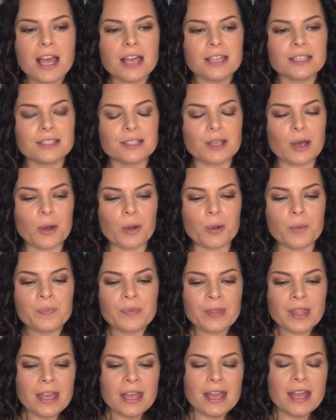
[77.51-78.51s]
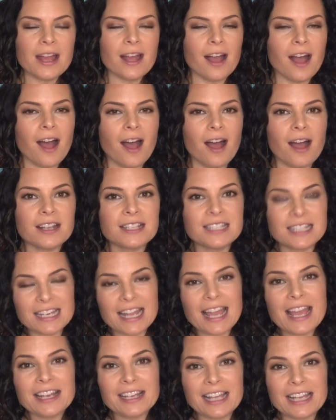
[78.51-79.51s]
So
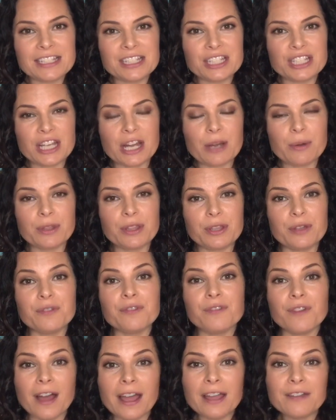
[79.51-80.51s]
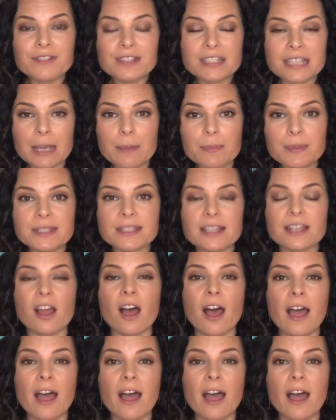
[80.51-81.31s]
today I'd like to share with you 5 tips that